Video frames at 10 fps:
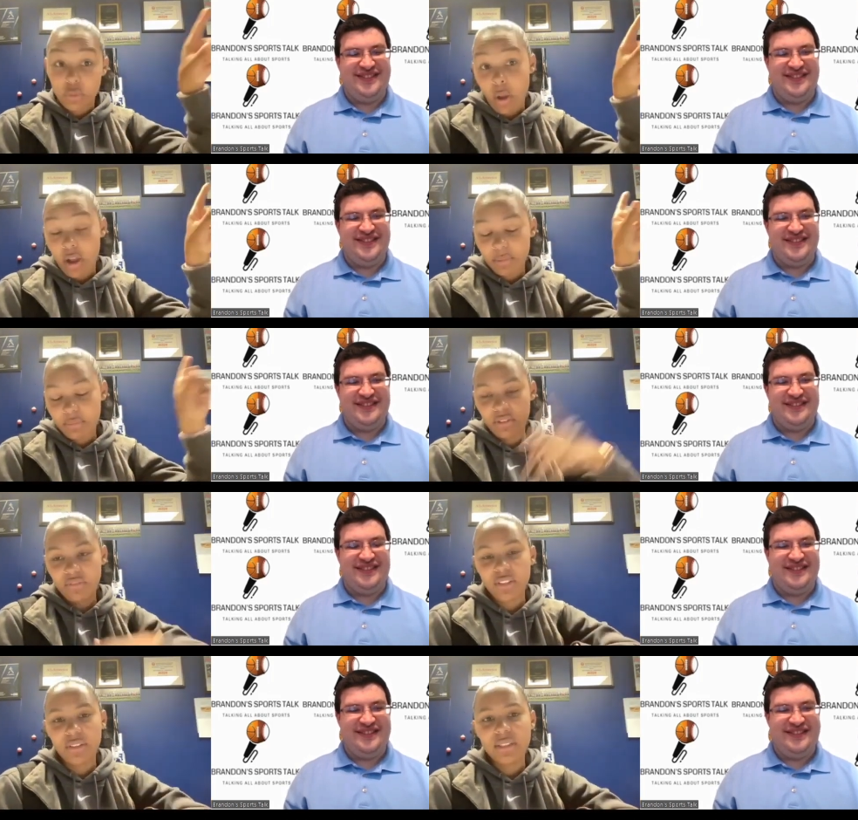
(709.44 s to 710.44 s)
Speaker 1: to walk up to the
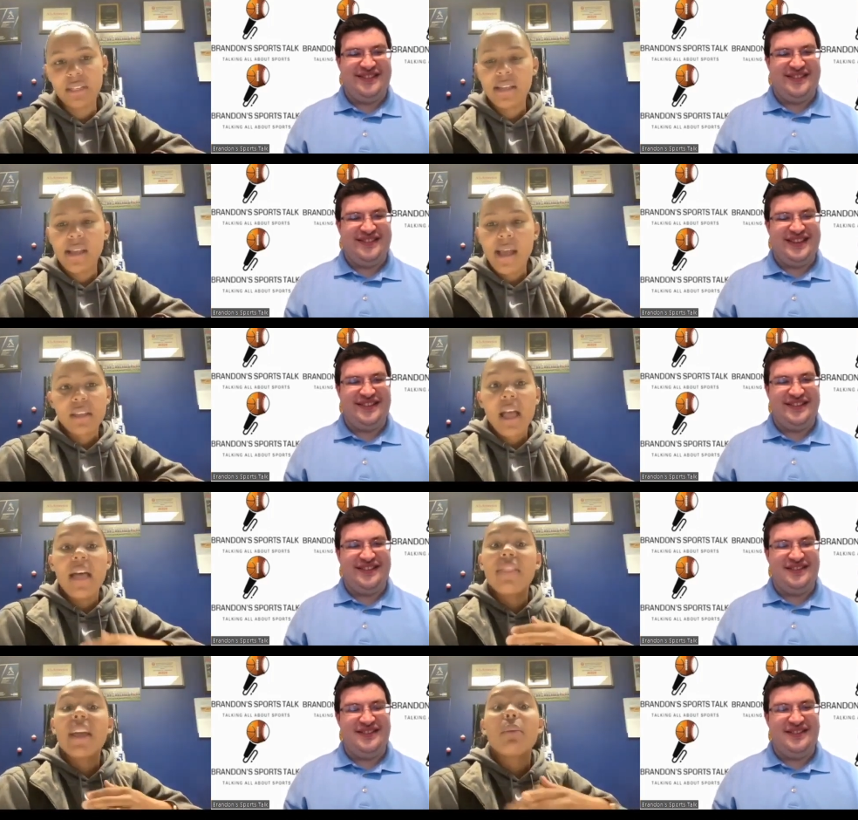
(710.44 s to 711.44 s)
field.
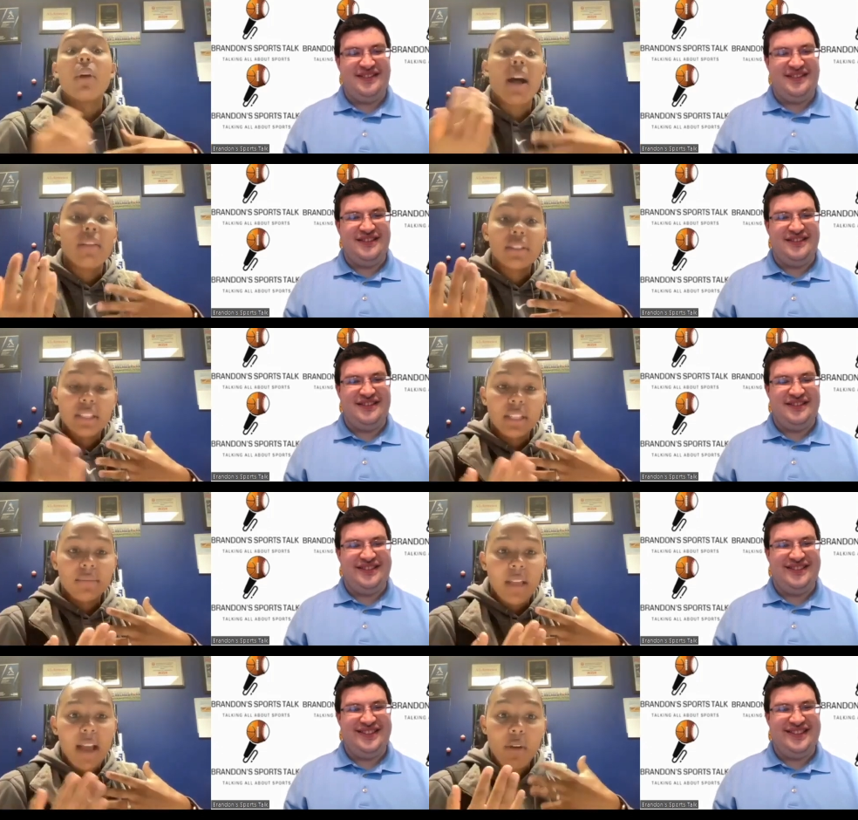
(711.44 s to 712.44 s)
And then we'll obviously
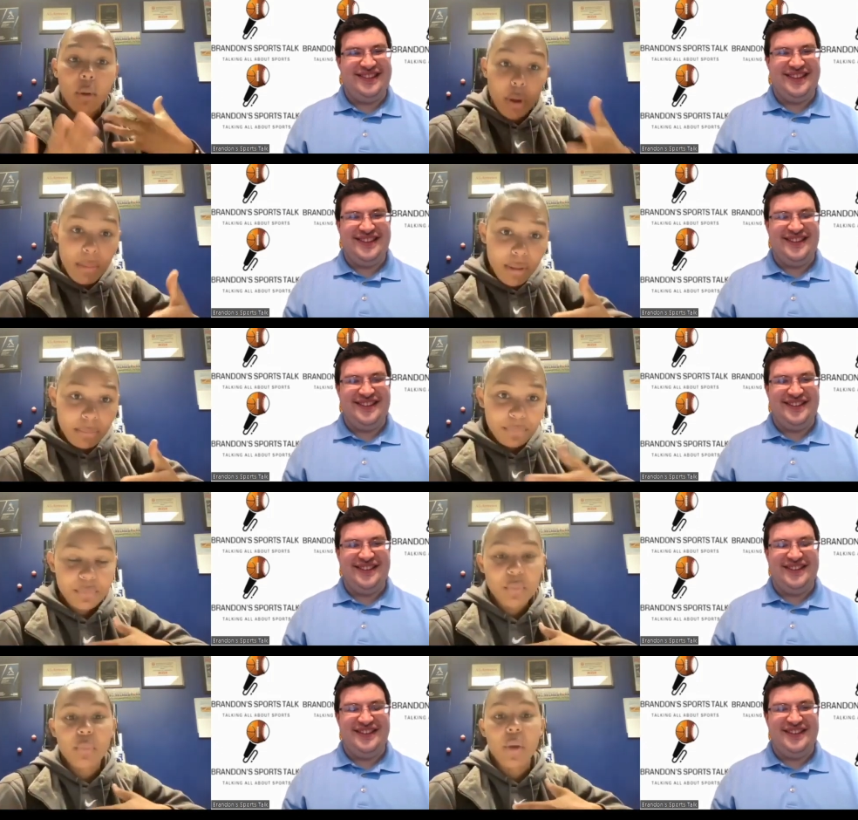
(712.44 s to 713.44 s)
have our warm up.
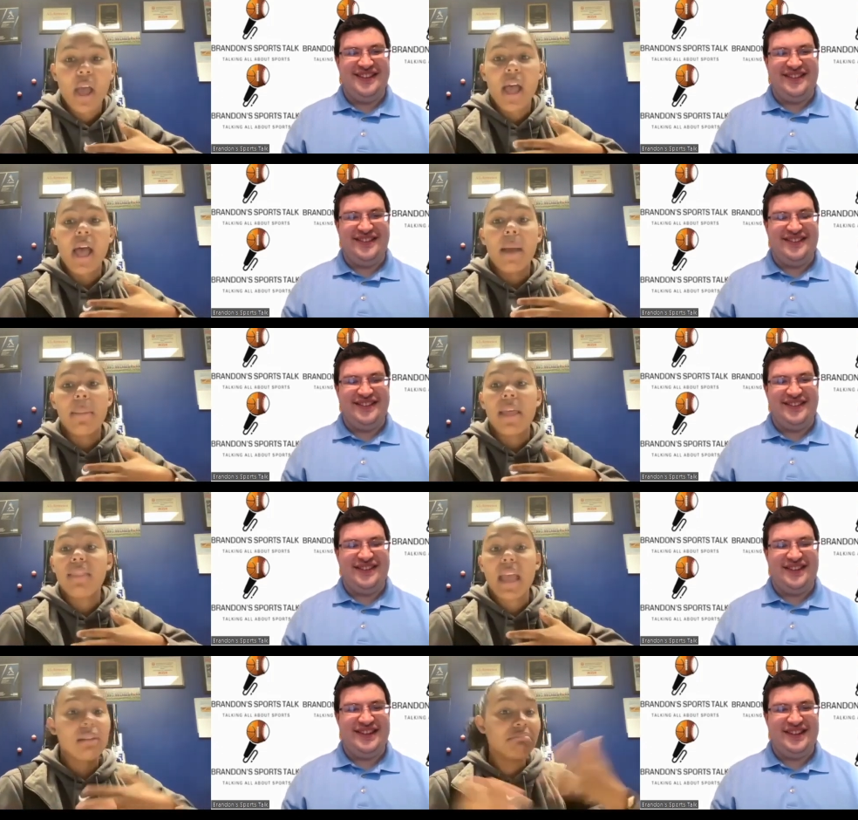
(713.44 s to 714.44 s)
And
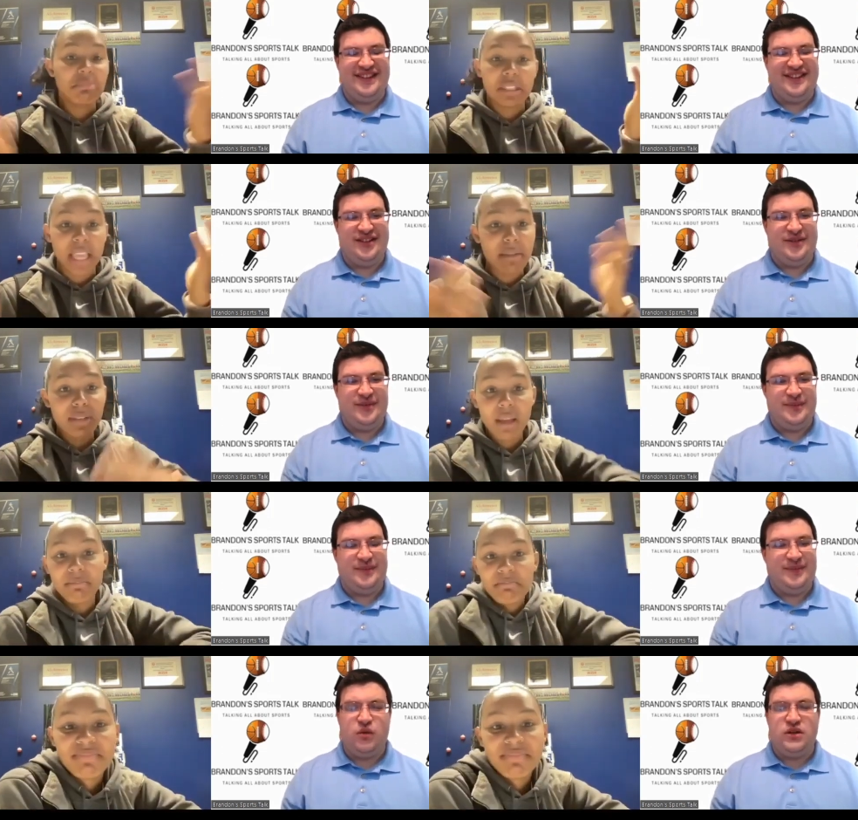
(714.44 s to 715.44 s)
then it's game
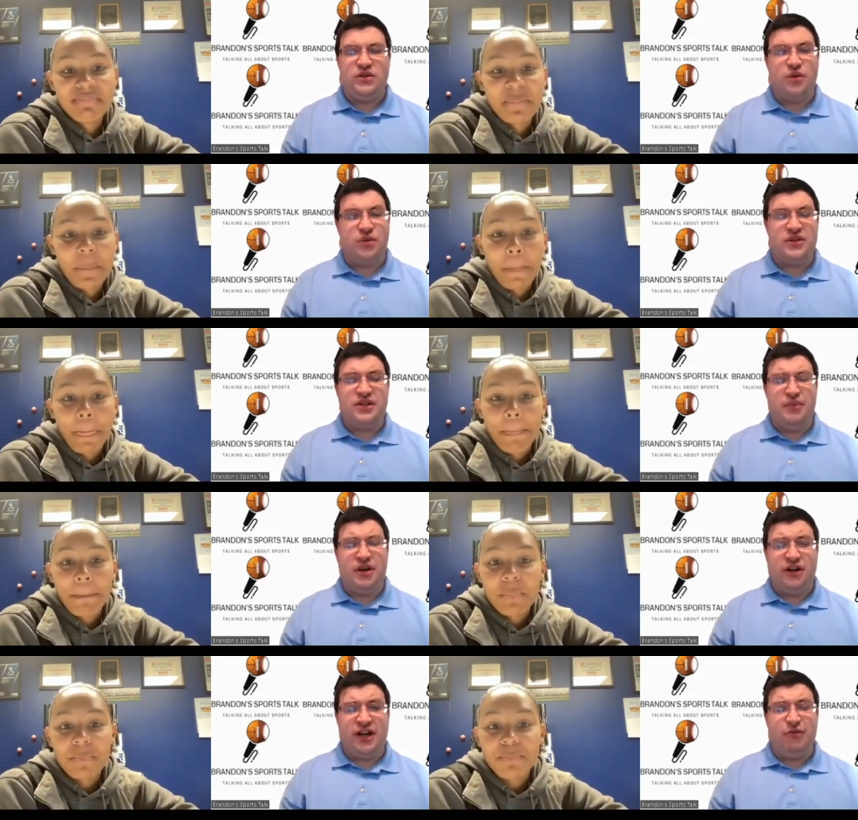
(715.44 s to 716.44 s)
time.
Speaker 2: What were some of
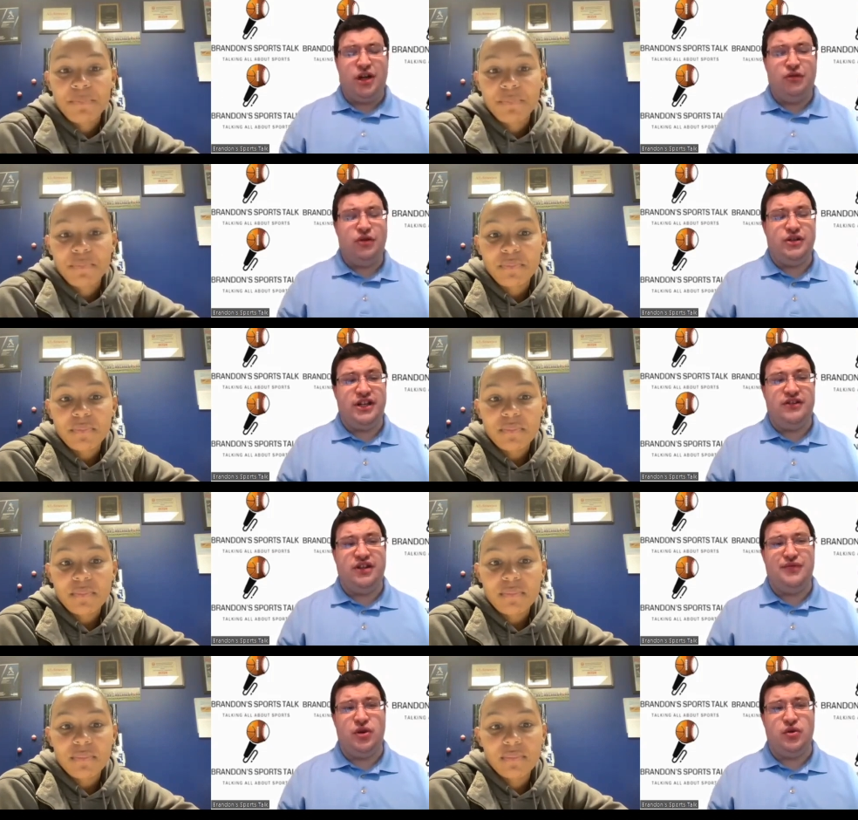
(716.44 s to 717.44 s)
your game day routines
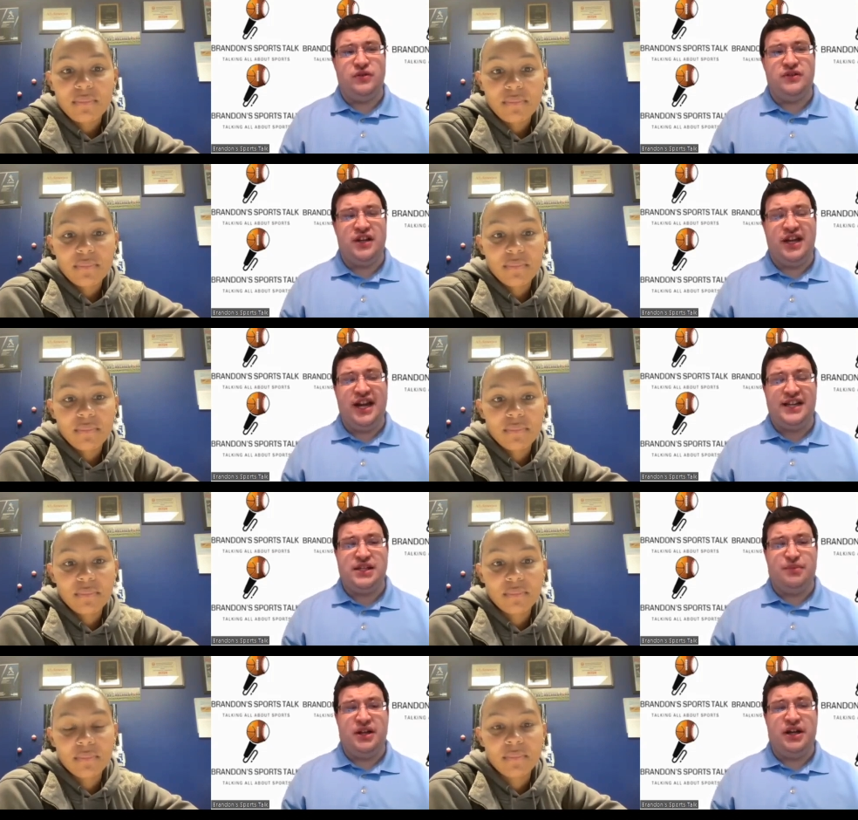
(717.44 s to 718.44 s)
and rituals like
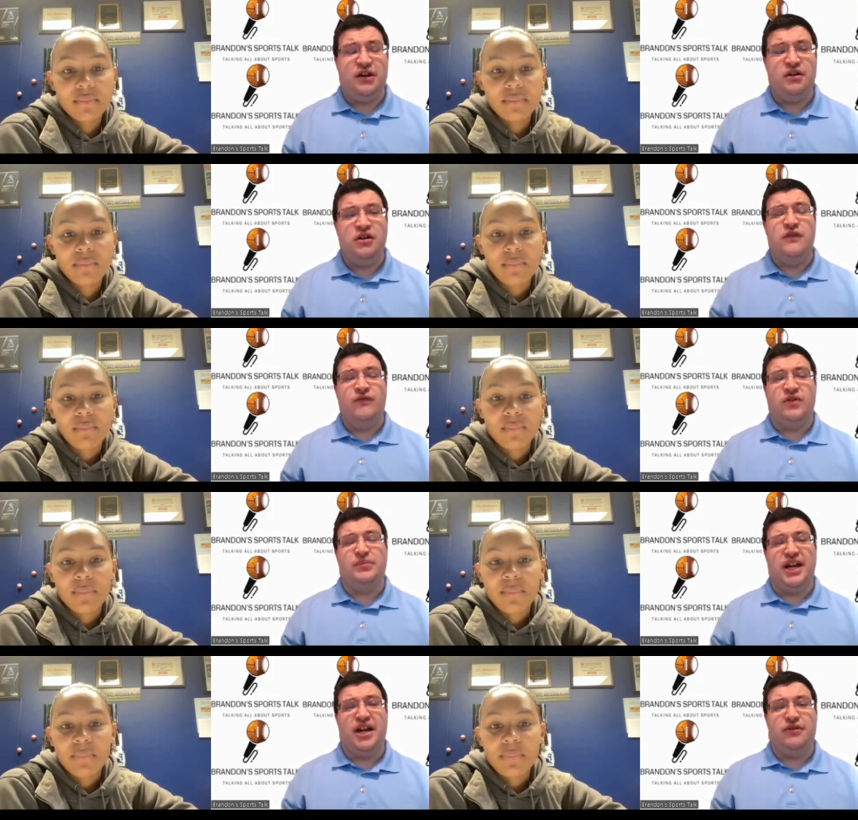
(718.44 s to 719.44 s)
as a player
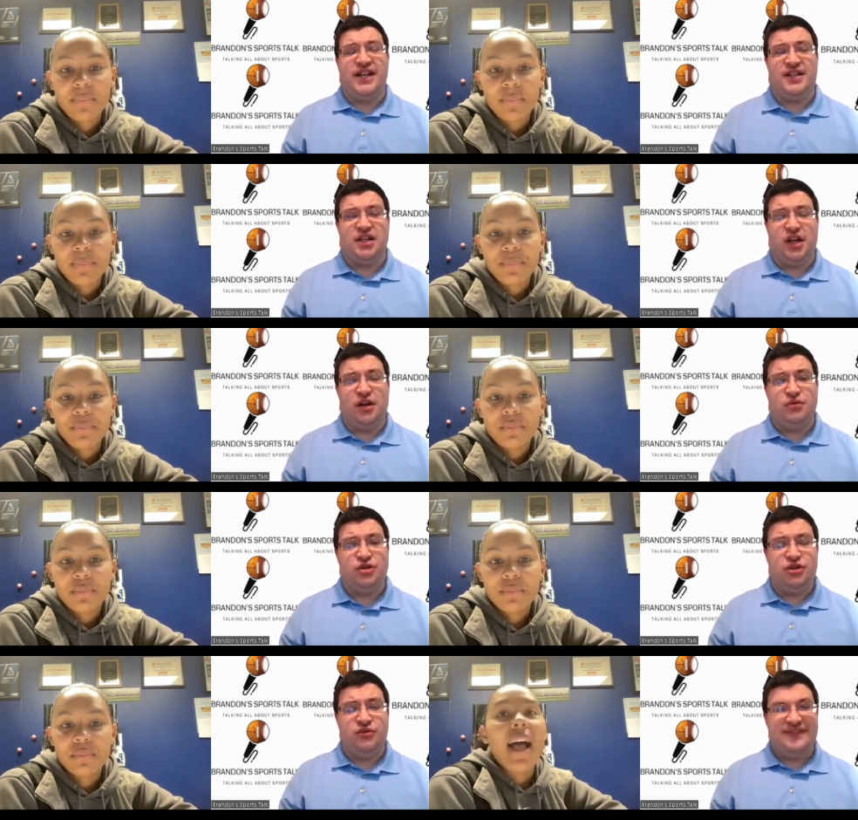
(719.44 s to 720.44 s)
from now as a
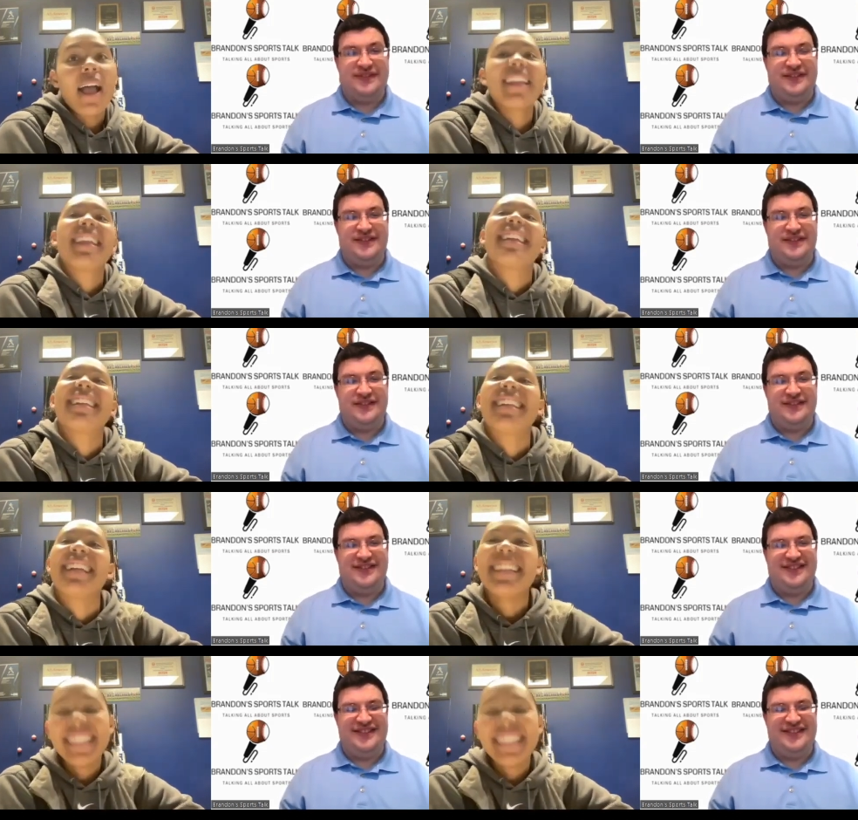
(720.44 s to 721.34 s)
coach?
Speaker 1: I